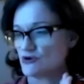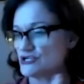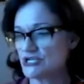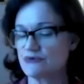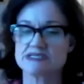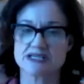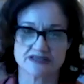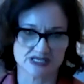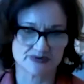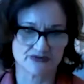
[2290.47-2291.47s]
or she was
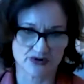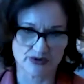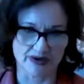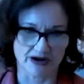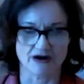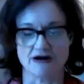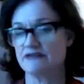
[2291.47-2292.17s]
like this before you met her.